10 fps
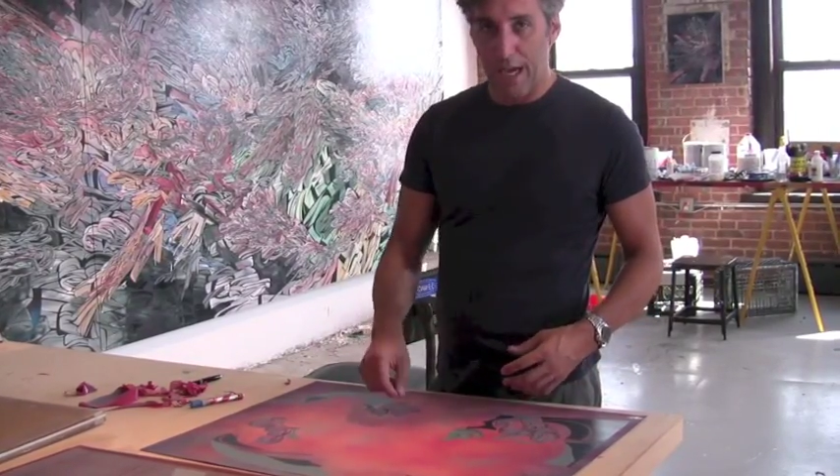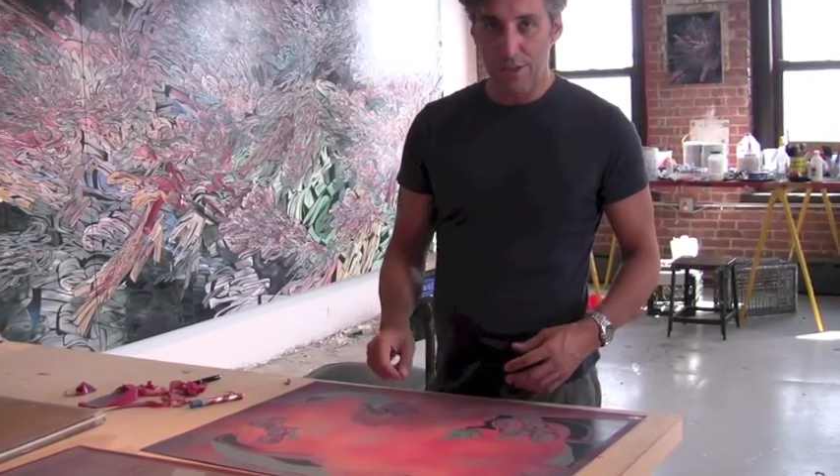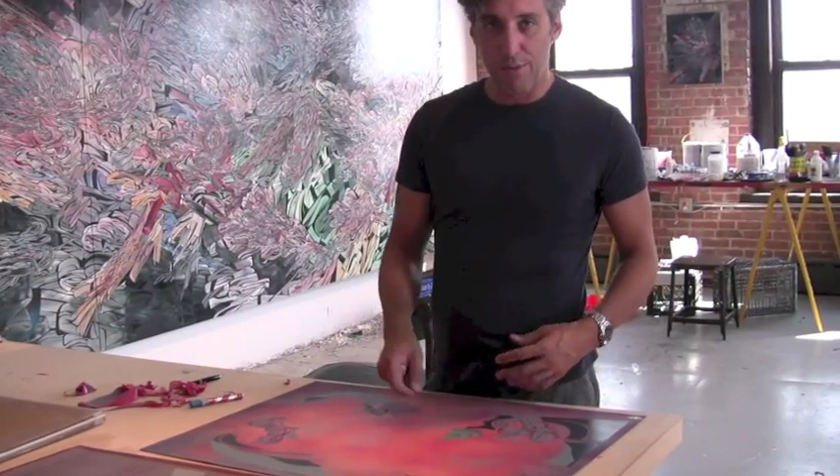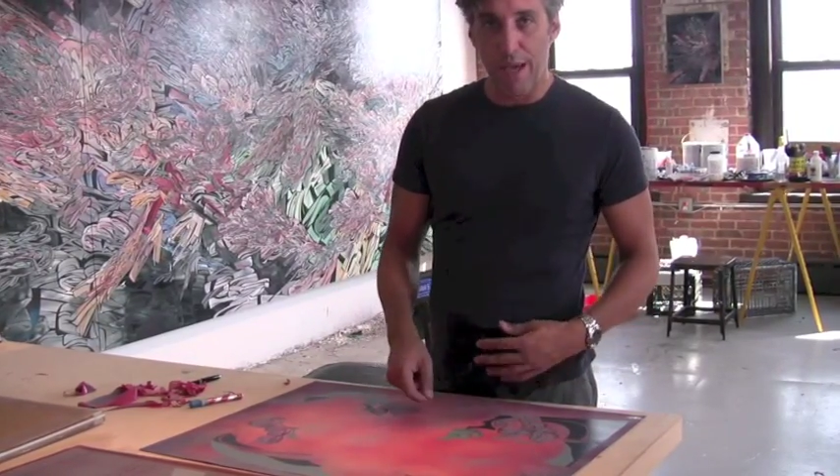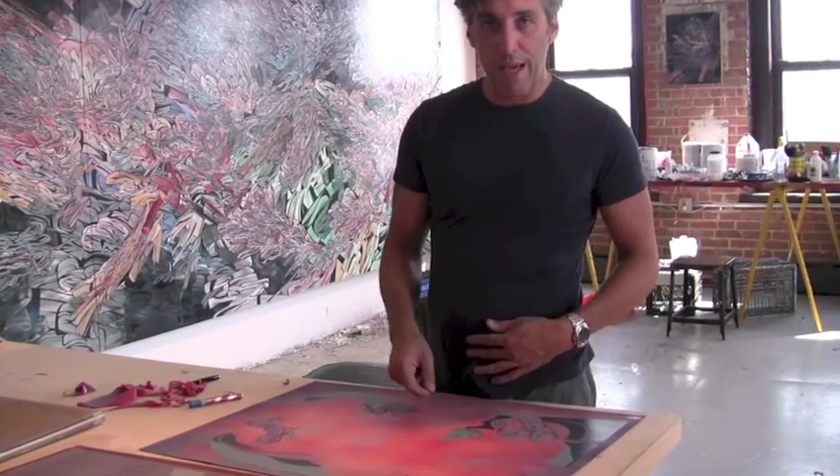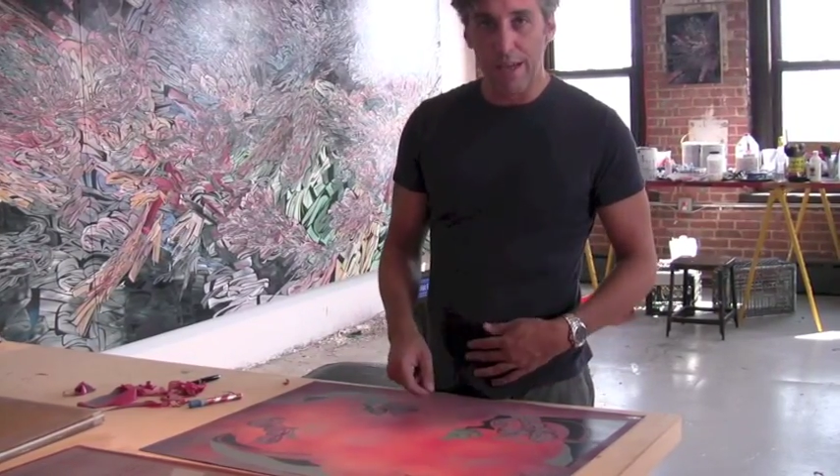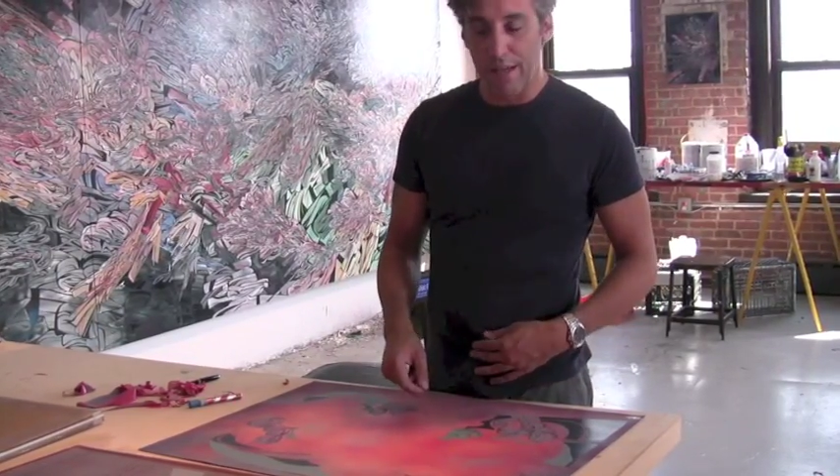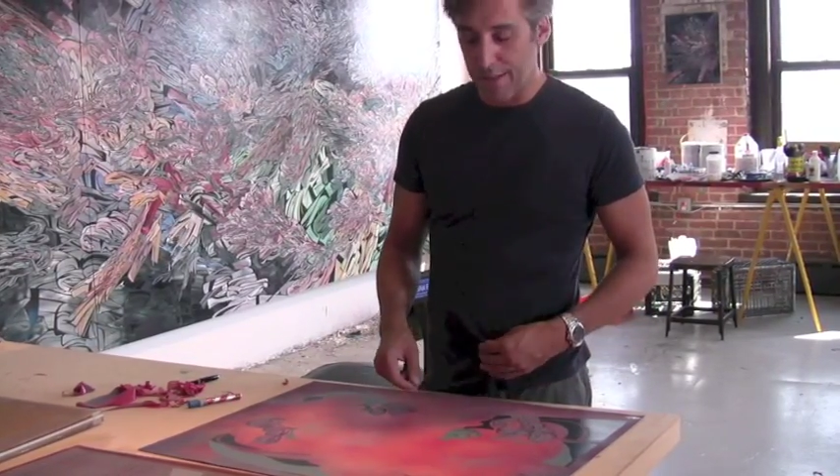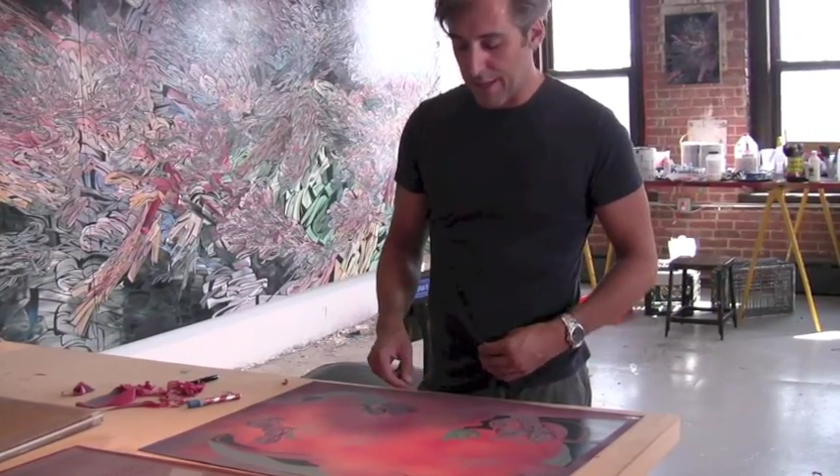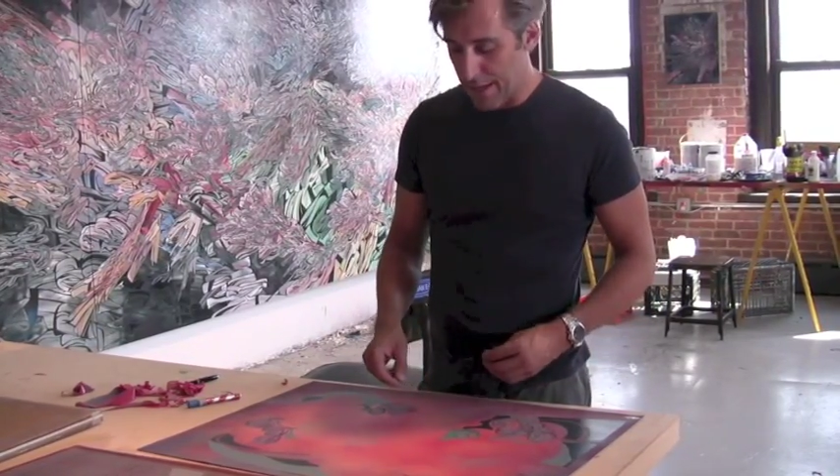the actual
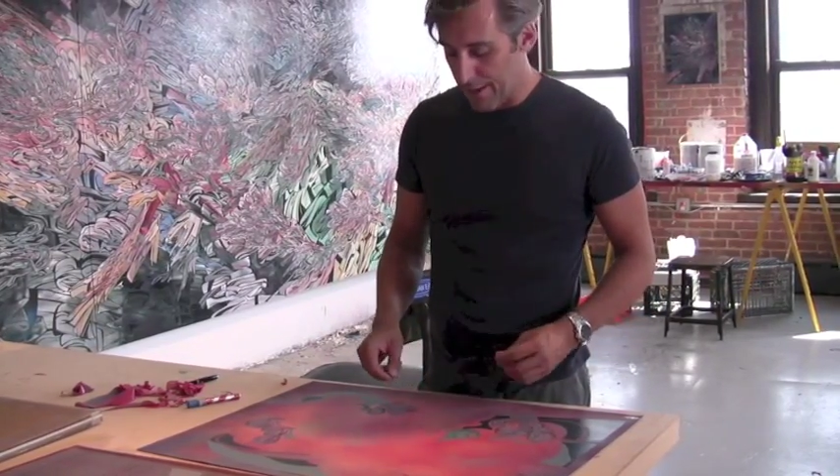hand on